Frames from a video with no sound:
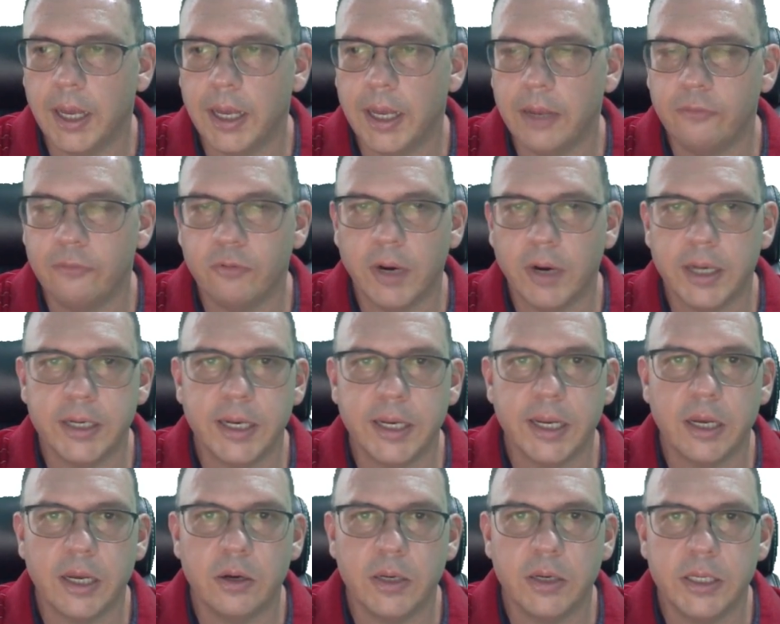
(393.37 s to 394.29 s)
right
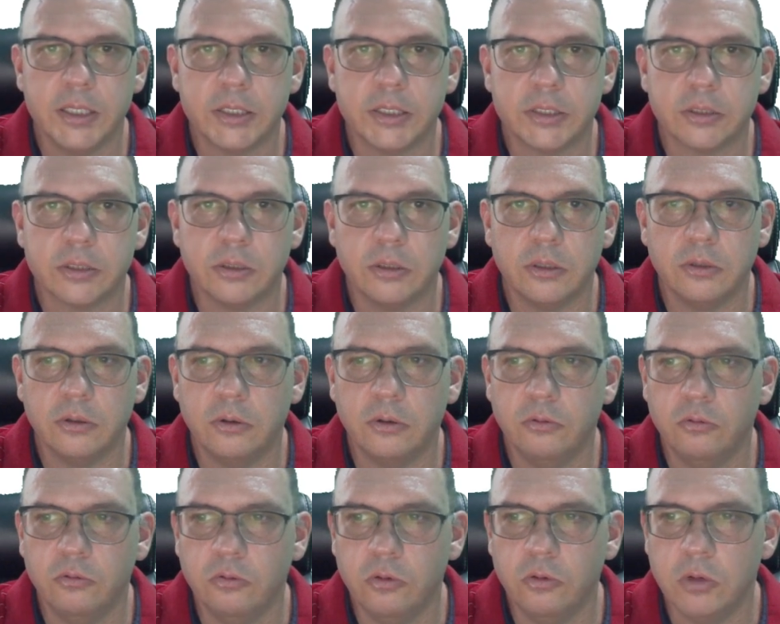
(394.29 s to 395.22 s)
now it's
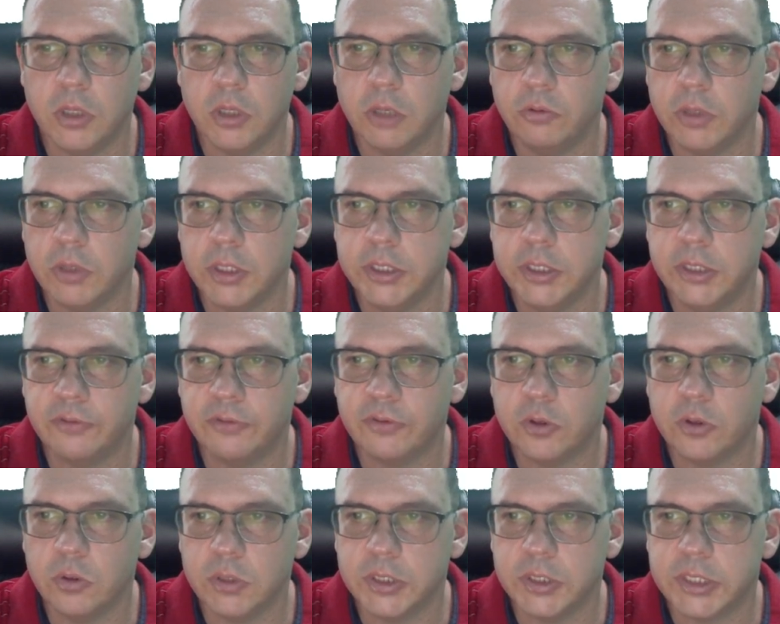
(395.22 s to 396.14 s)
really, really
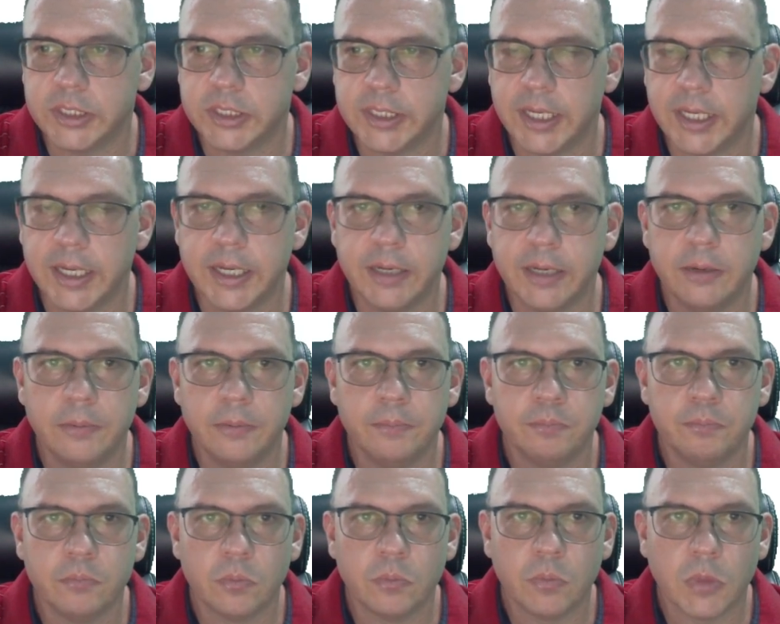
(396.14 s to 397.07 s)
difficult to say
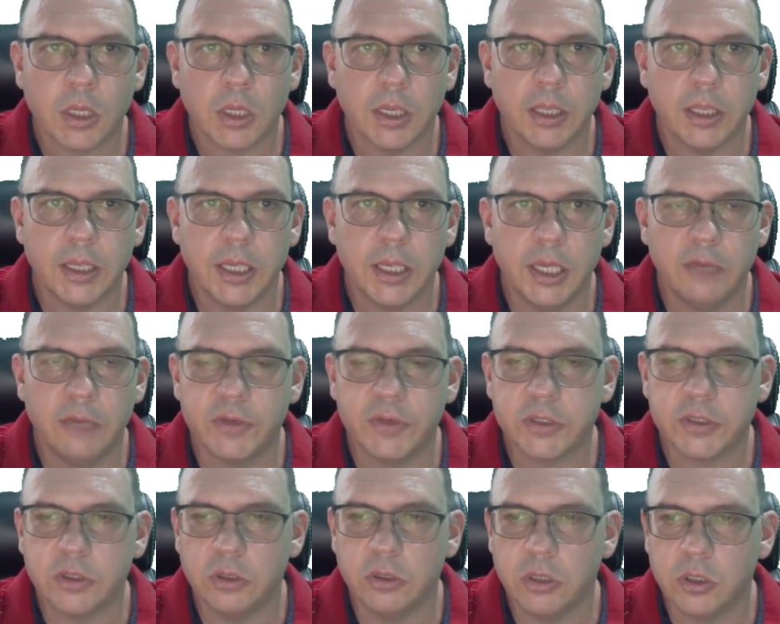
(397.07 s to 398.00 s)
if it's
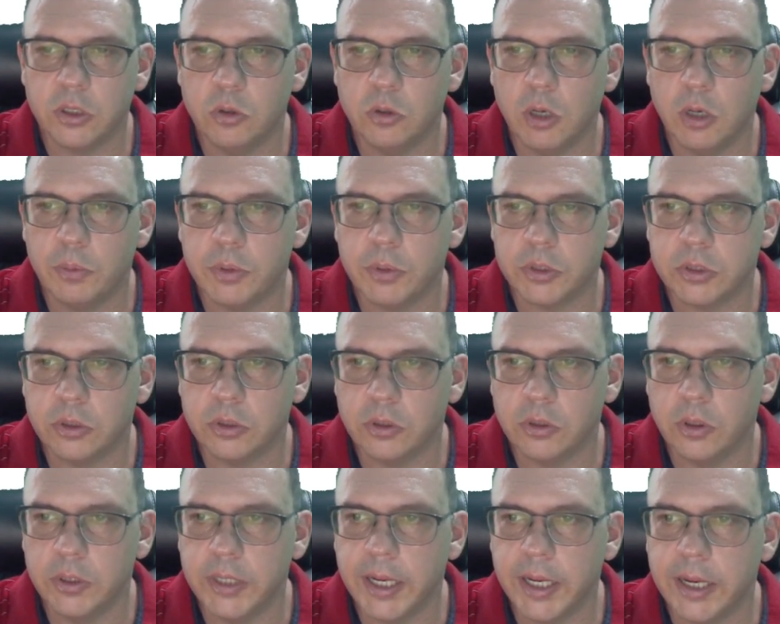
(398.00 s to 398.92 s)
going to go up or it's going to
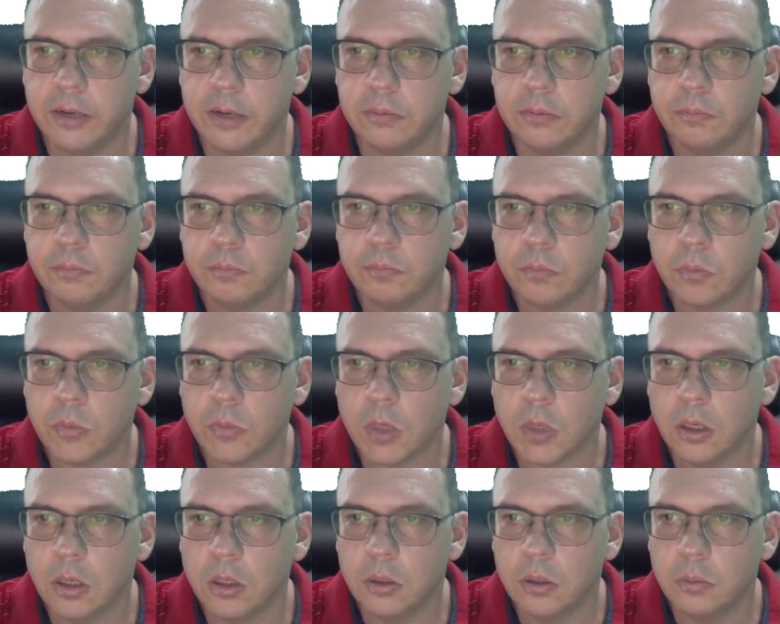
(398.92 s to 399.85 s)
go down.
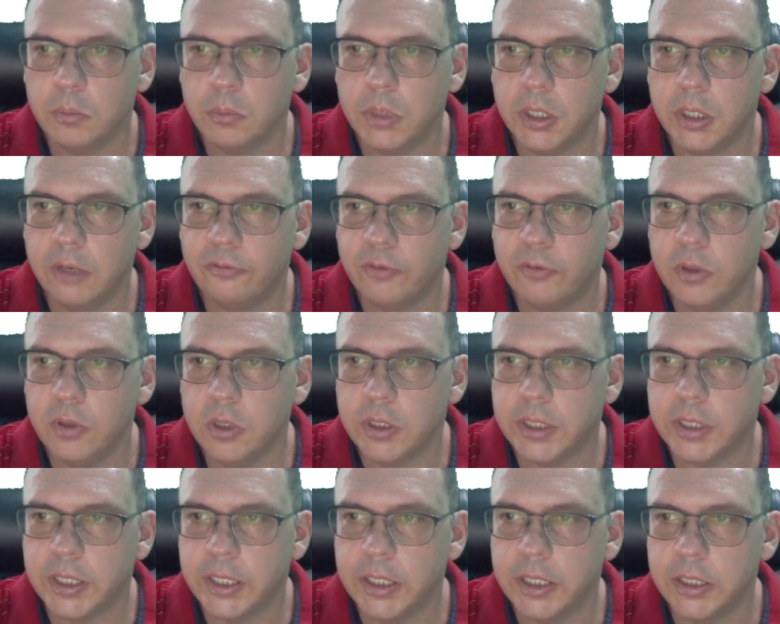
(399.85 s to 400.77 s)
But if we
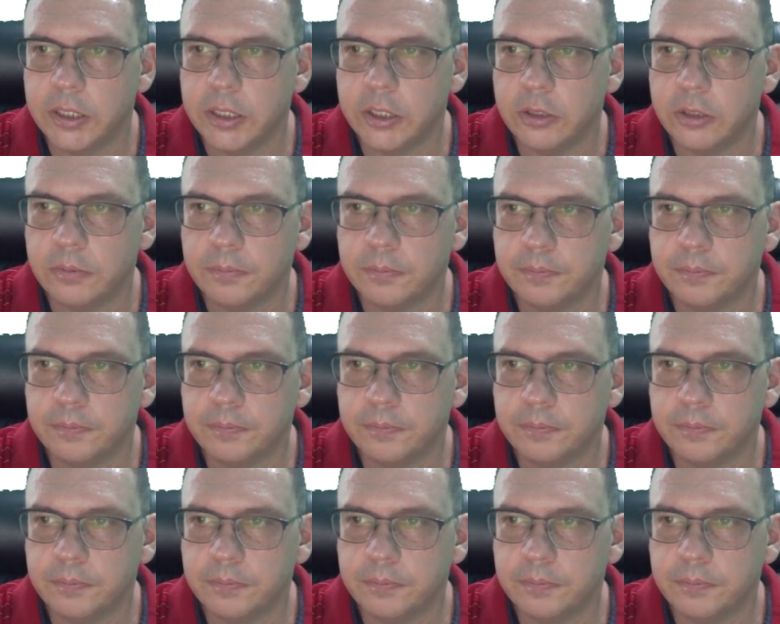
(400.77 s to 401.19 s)
look here,